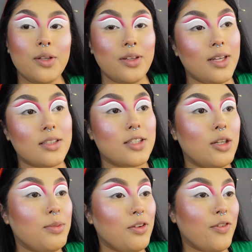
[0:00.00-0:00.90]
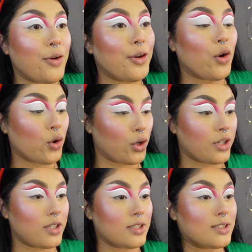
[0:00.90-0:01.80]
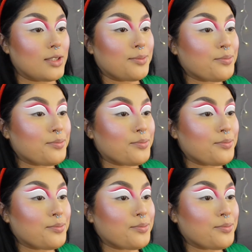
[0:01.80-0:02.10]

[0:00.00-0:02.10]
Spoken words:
It's gonna be very hard because